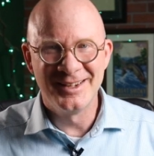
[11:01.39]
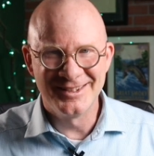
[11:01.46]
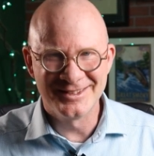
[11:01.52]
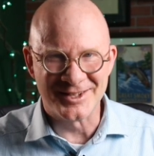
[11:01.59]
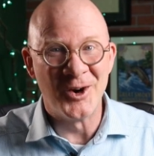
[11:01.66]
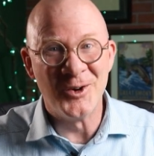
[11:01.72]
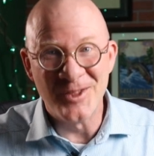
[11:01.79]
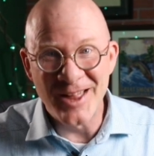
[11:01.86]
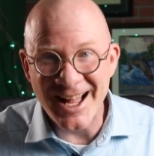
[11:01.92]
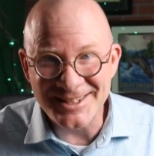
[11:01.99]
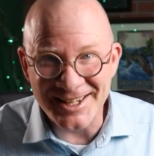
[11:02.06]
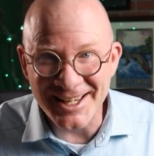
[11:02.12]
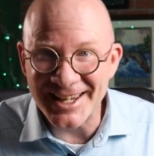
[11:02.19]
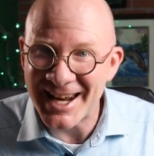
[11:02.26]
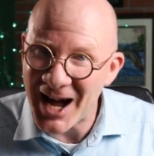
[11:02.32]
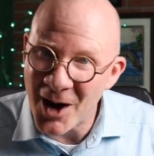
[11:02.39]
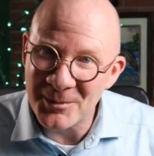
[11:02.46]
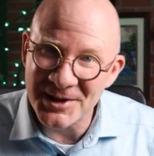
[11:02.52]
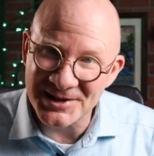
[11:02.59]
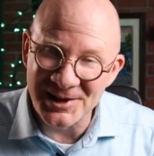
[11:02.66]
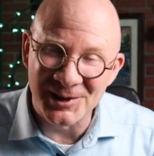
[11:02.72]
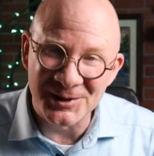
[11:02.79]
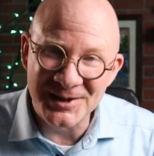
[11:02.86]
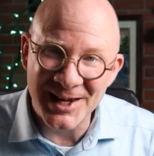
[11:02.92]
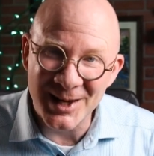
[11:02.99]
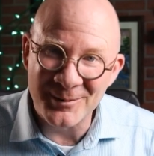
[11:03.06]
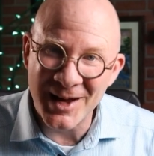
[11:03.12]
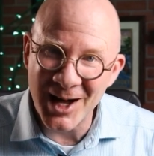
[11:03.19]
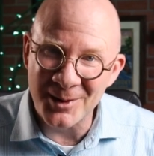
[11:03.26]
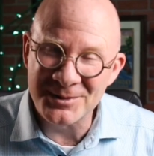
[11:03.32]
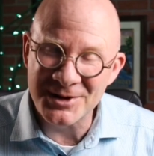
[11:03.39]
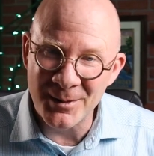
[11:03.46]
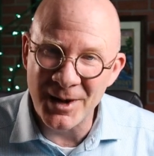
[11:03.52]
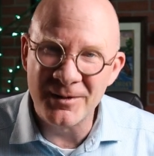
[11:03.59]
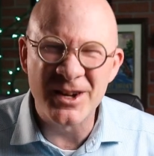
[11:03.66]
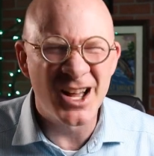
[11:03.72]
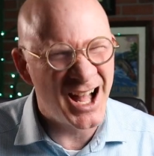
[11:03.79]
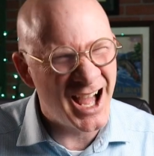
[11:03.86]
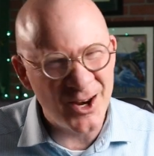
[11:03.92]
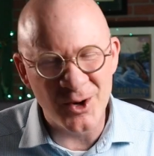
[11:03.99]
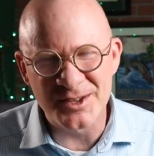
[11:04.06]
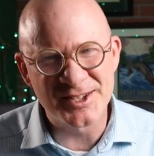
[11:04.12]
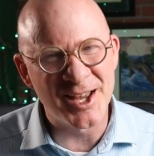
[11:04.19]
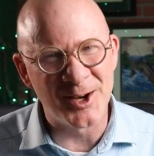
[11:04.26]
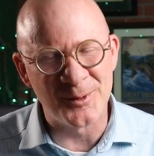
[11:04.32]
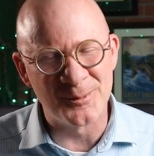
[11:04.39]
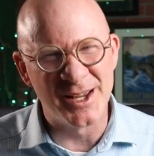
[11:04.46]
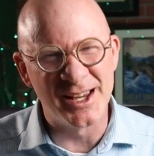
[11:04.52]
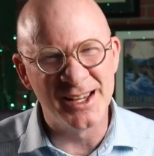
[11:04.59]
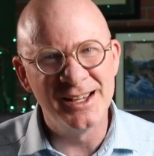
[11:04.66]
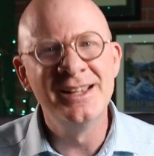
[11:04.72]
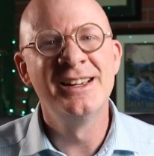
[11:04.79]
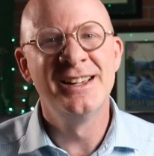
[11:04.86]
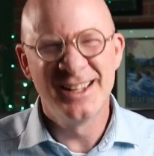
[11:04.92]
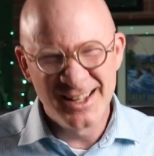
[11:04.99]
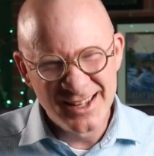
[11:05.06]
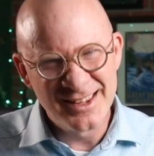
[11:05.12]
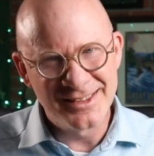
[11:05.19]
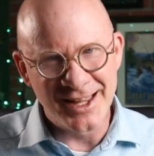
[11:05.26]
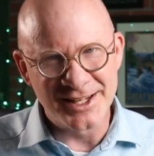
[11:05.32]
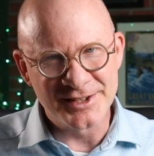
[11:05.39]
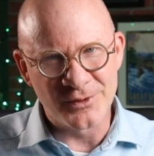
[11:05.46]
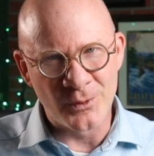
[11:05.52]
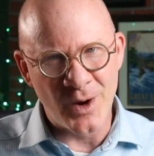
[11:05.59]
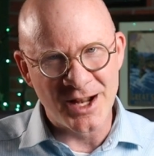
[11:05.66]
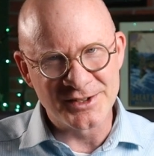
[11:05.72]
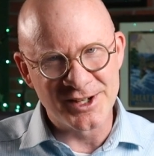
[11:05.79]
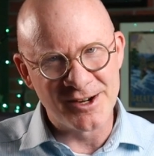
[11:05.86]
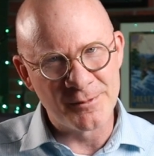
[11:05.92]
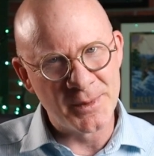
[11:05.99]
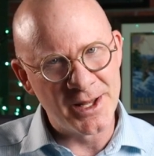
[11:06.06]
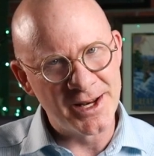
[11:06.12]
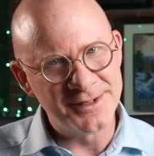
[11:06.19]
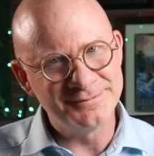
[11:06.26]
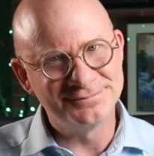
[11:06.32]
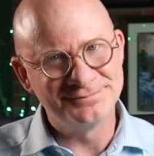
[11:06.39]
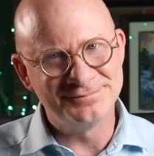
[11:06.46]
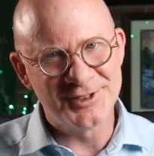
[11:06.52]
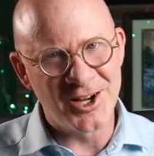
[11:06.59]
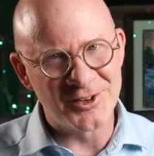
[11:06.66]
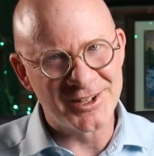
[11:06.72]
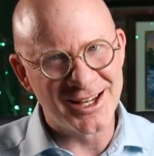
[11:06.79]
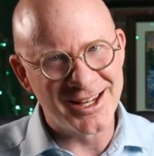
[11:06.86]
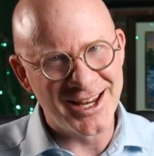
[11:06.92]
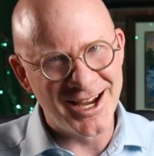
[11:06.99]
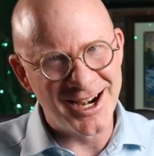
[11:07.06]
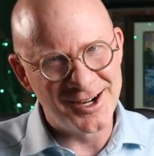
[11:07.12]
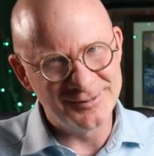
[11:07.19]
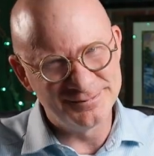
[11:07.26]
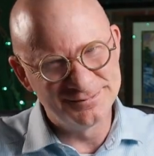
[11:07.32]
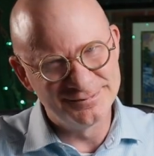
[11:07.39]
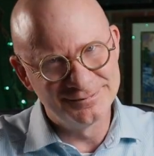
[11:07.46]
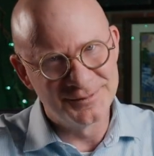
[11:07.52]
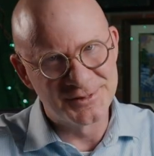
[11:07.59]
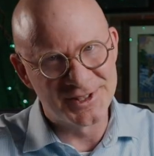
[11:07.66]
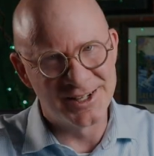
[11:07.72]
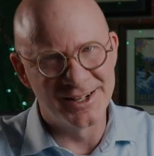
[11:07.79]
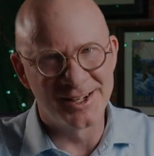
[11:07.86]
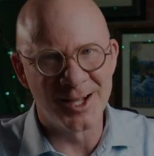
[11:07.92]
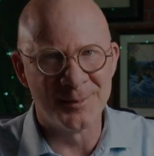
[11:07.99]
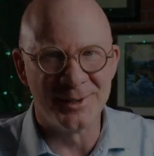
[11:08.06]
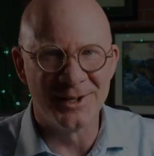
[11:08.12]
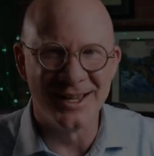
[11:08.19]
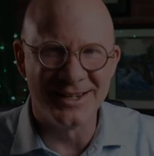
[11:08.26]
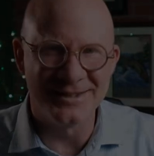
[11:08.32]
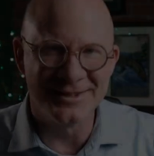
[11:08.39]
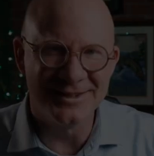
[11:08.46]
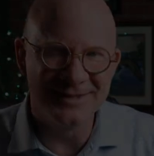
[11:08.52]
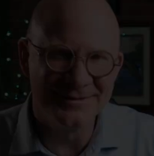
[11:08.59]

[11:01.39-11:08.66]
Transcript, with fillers: So that's it. Hope this little tip helped some of you. I know it's helped me. Thanks for watching, everybody. Y'all take care. See you in a couple days.